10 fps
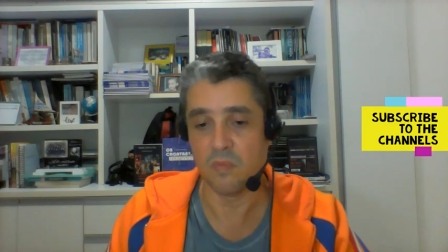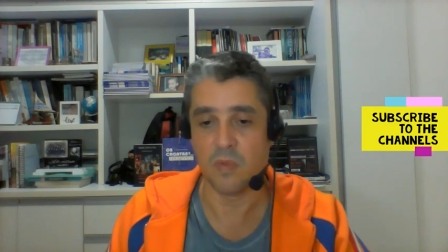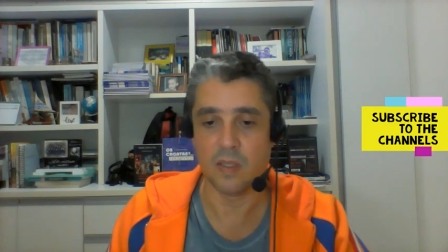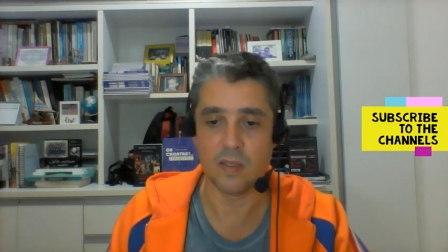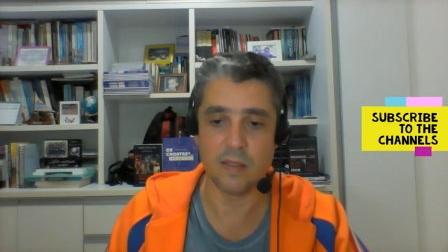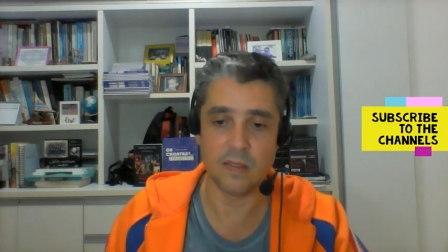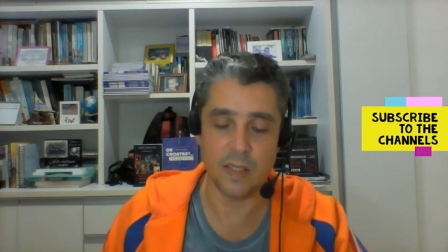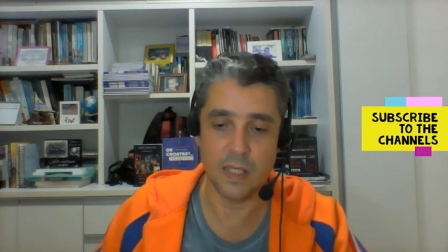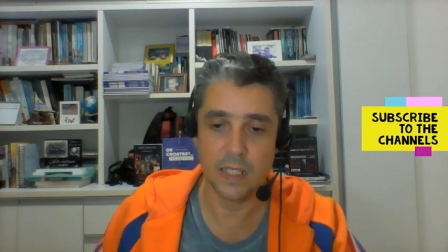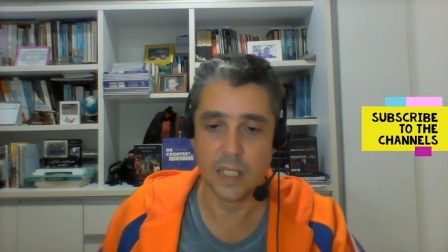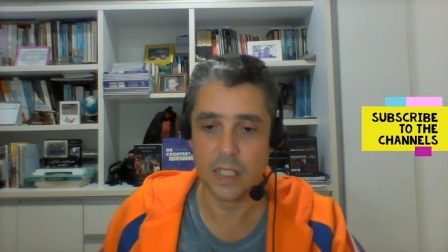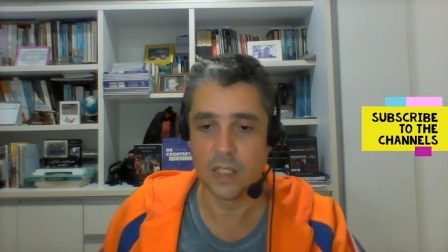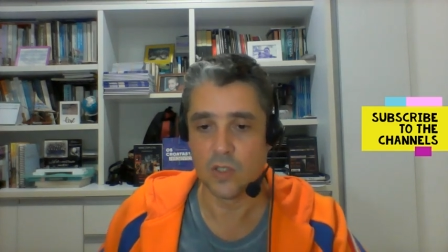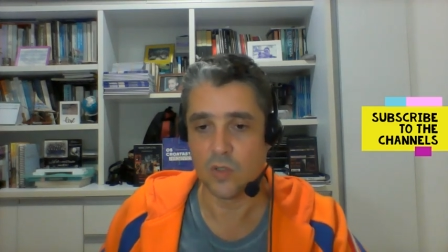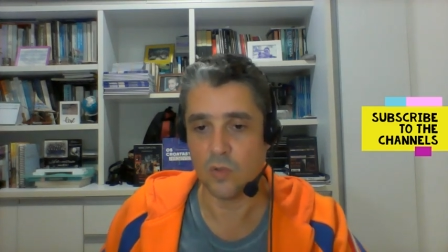as I say,
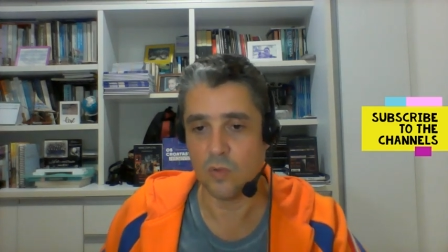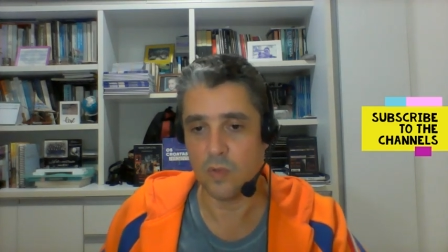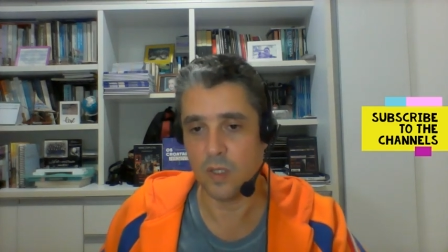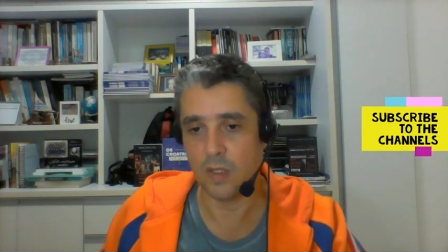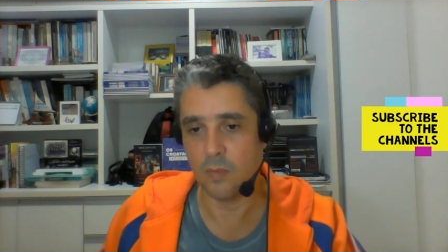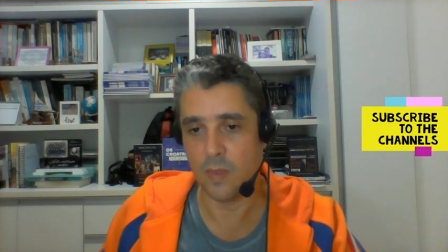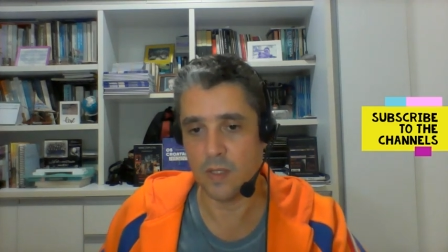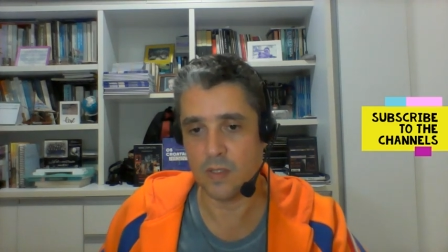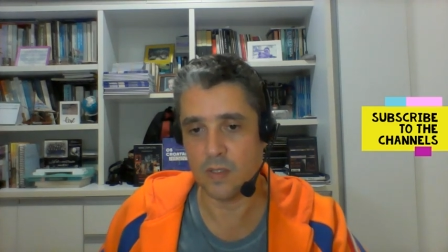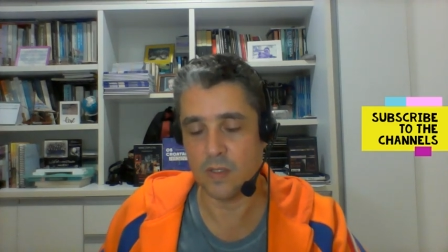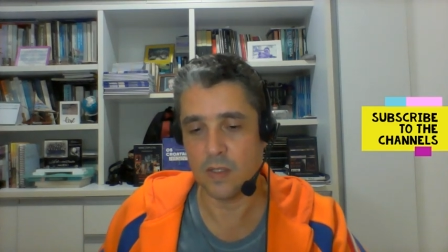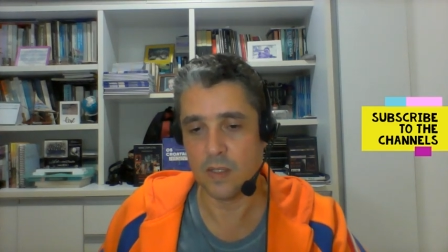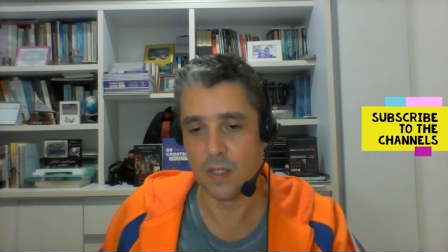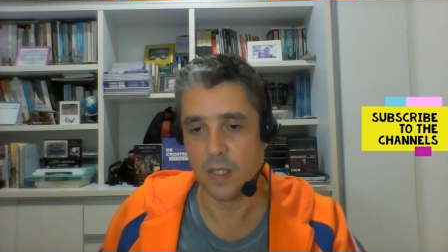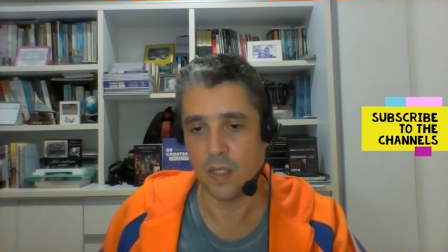so it must
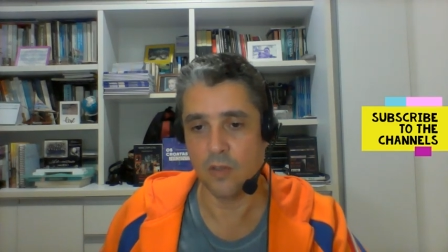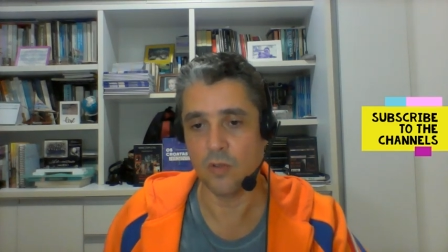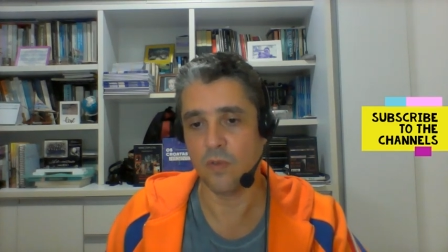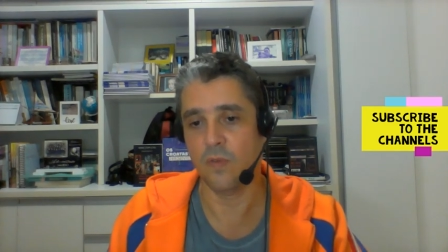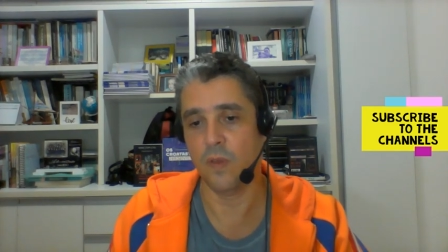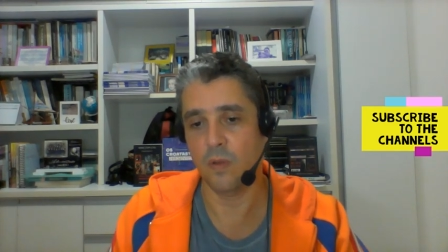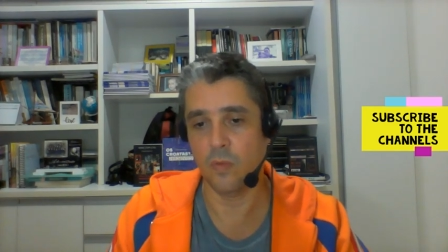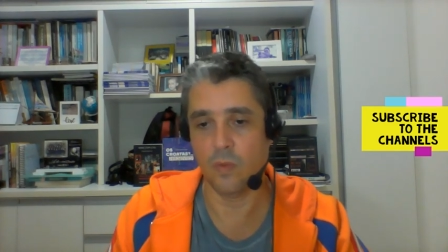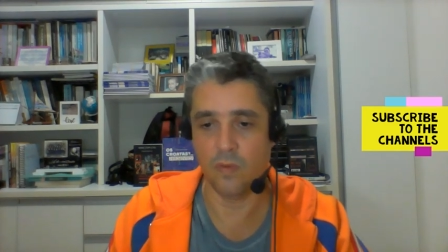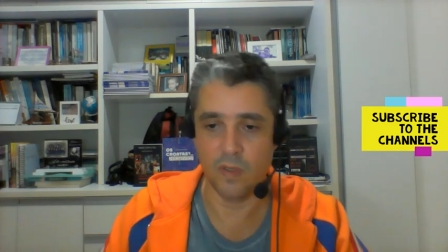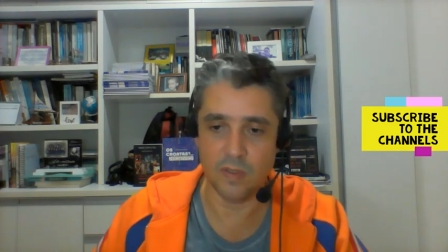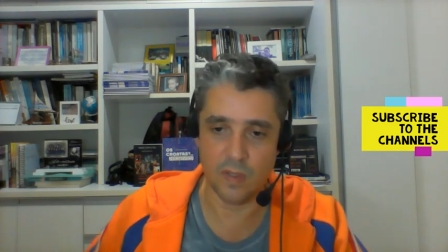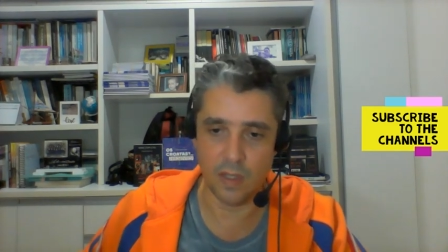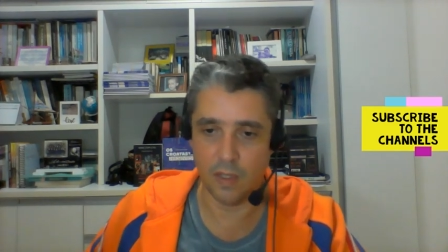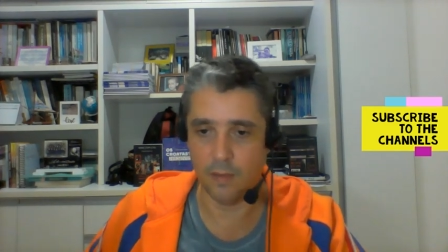interfere with his
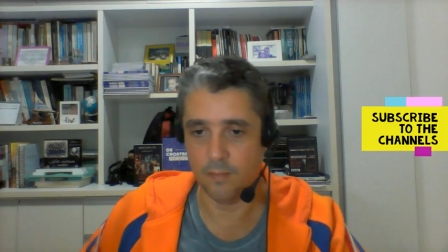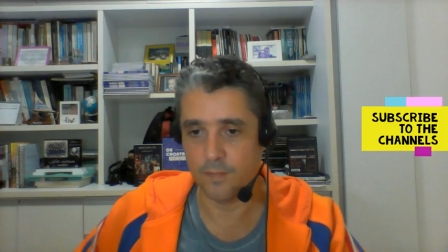thinking.